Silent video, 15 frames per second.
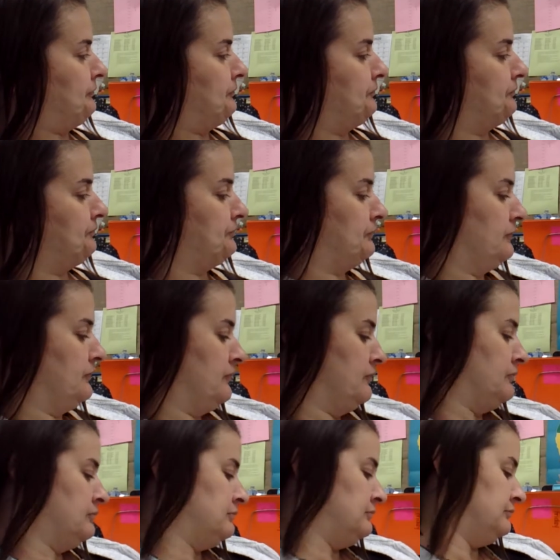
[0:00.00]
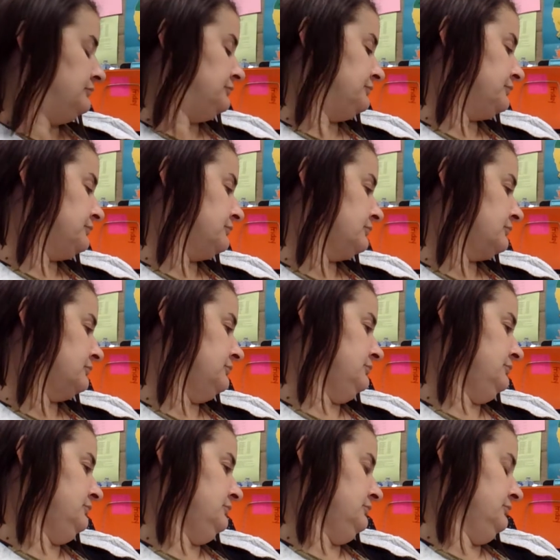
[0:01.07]

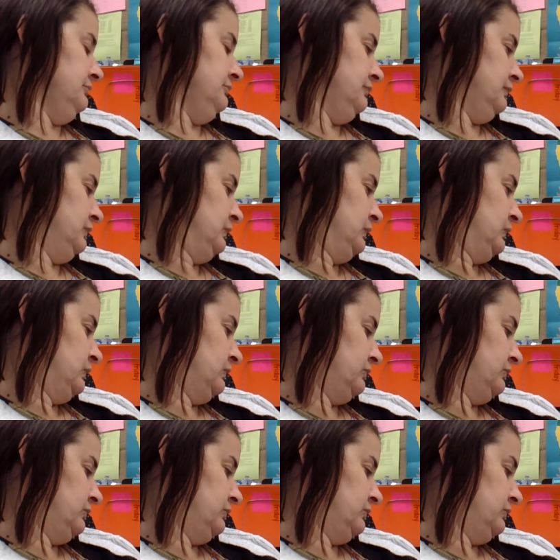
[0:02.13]
[no speech]